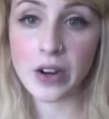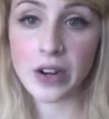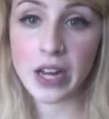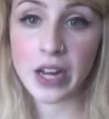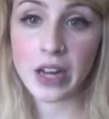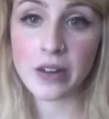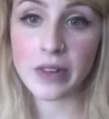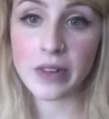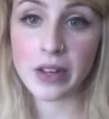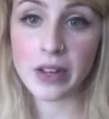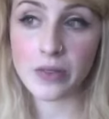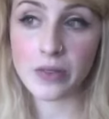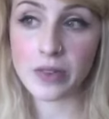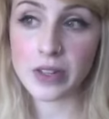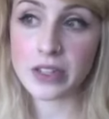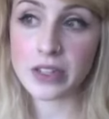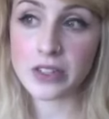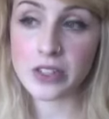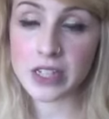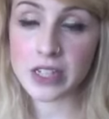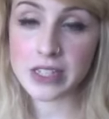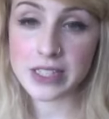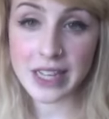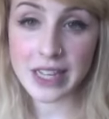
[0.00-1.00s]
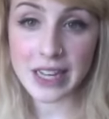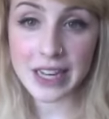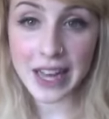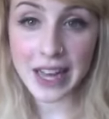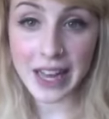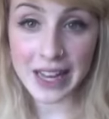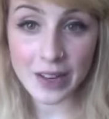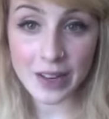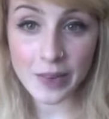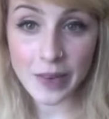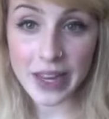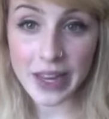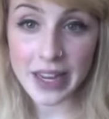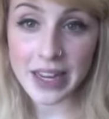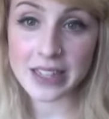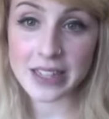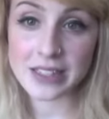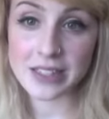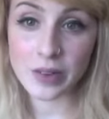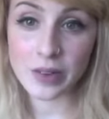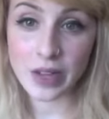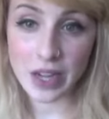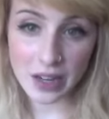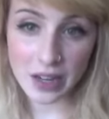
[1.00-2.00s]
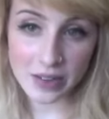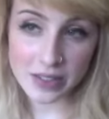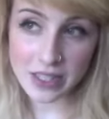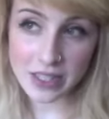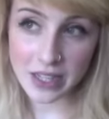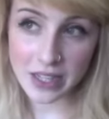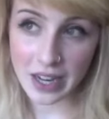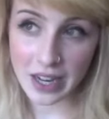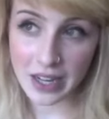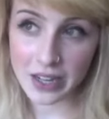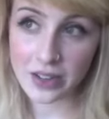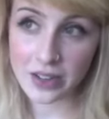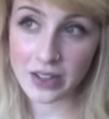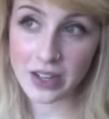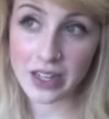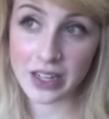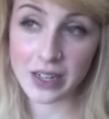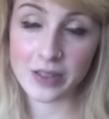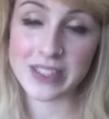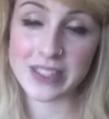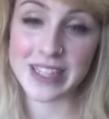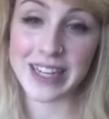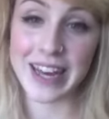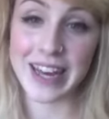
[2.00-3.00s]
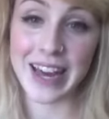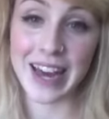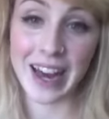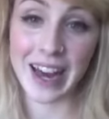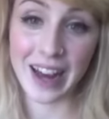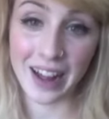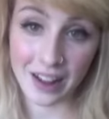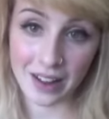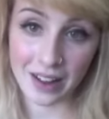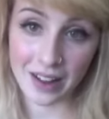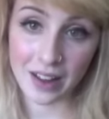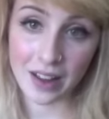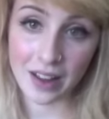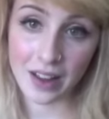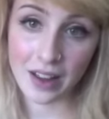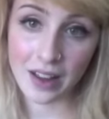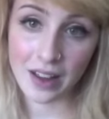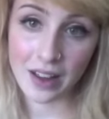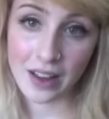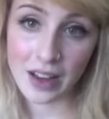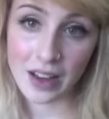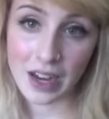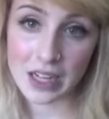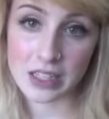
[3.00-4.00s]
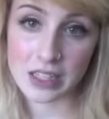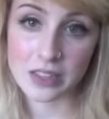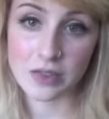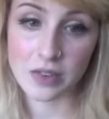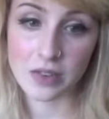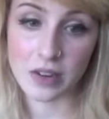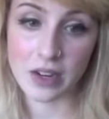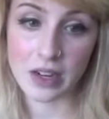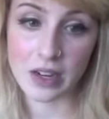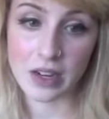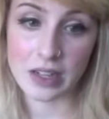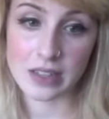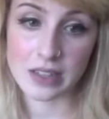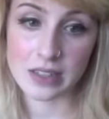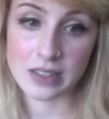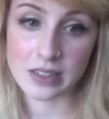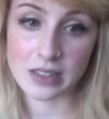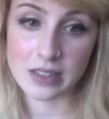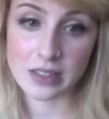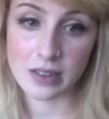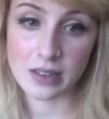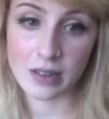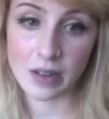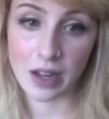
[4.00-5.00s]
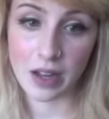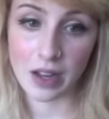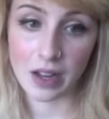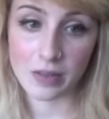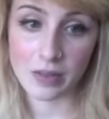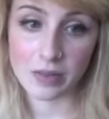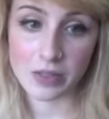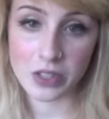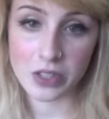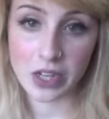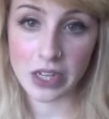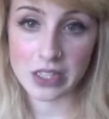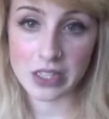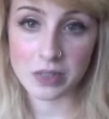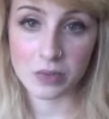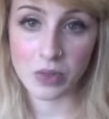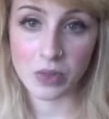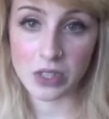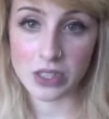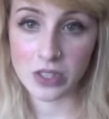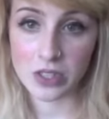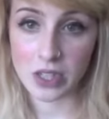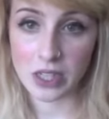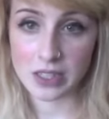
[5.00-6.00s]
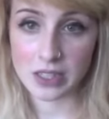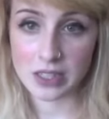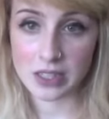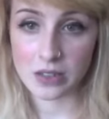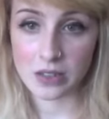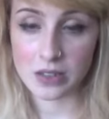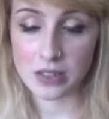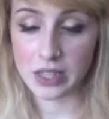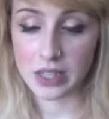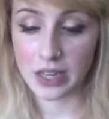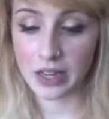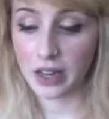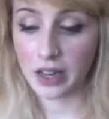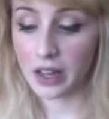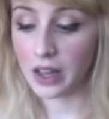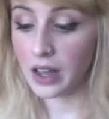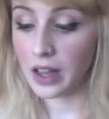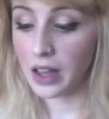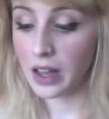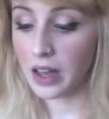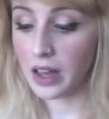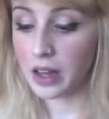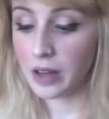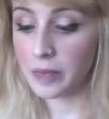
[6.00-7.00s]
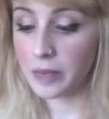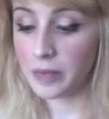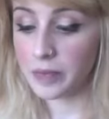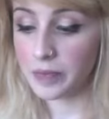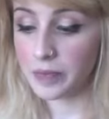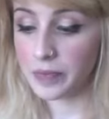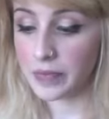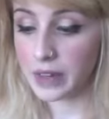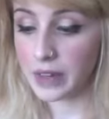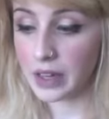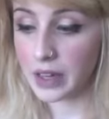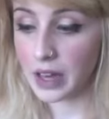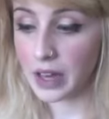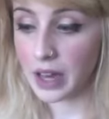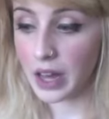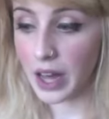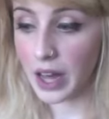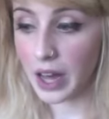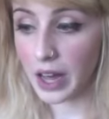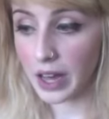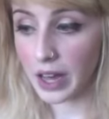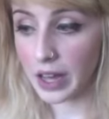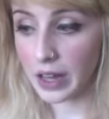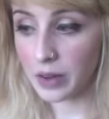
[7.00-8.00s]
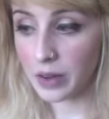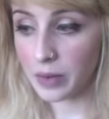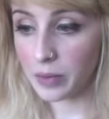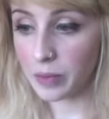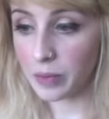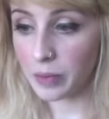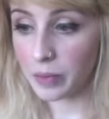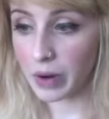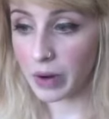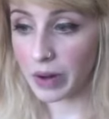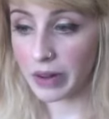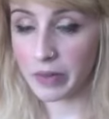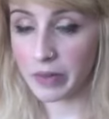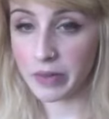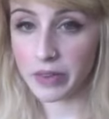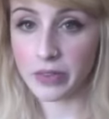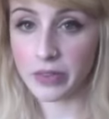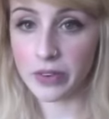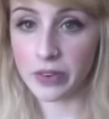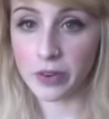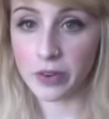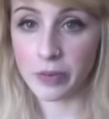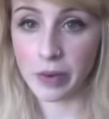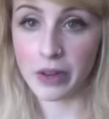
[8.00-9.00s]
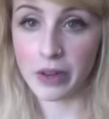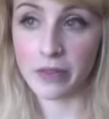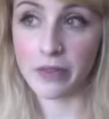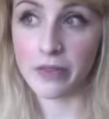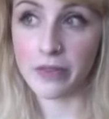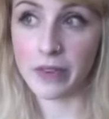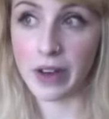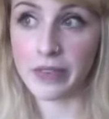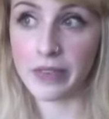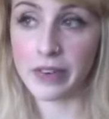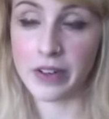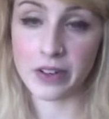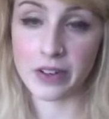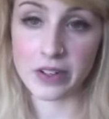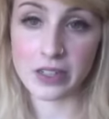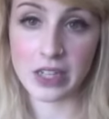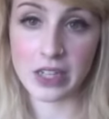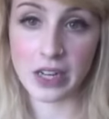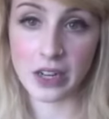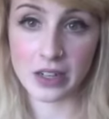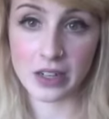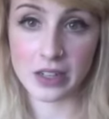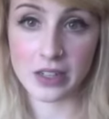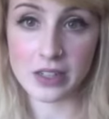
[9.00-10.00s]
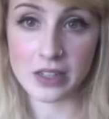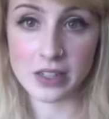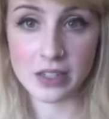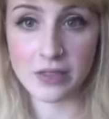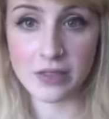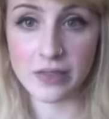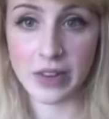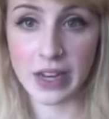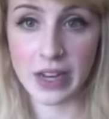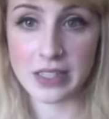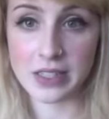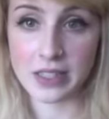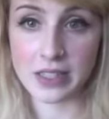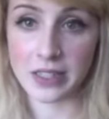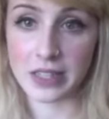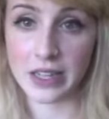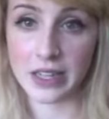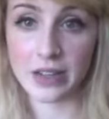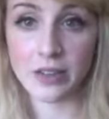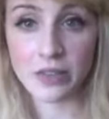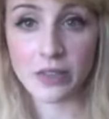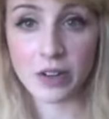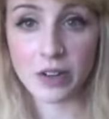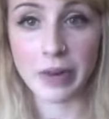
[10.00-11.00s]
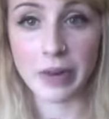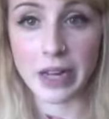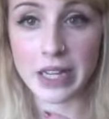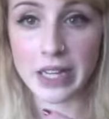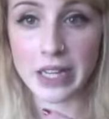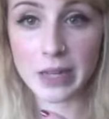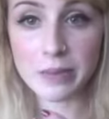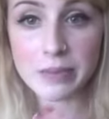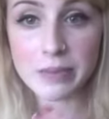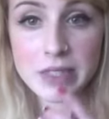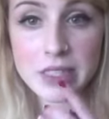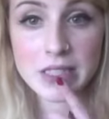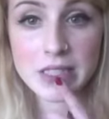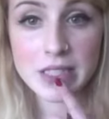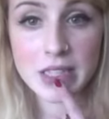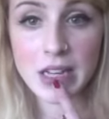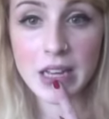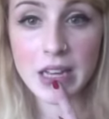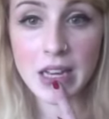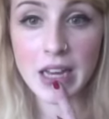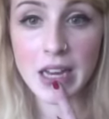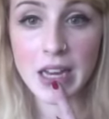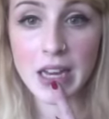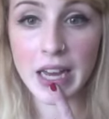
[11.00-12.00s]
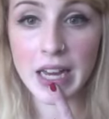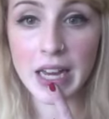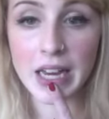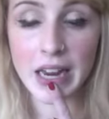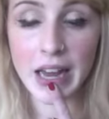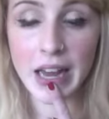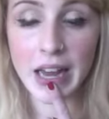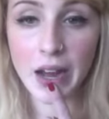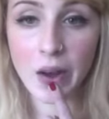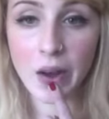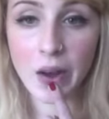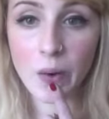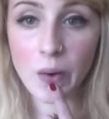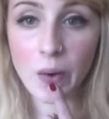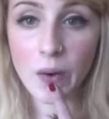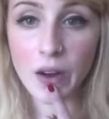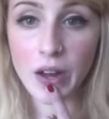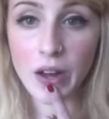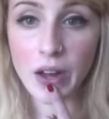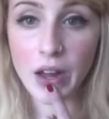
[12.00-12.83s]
have like really dry skin anyway, and so when I was on Accutane, it was like hell as far as trying to moisturize goes. Like, I probably went through about 500 tons of Vaseline for my lips, and now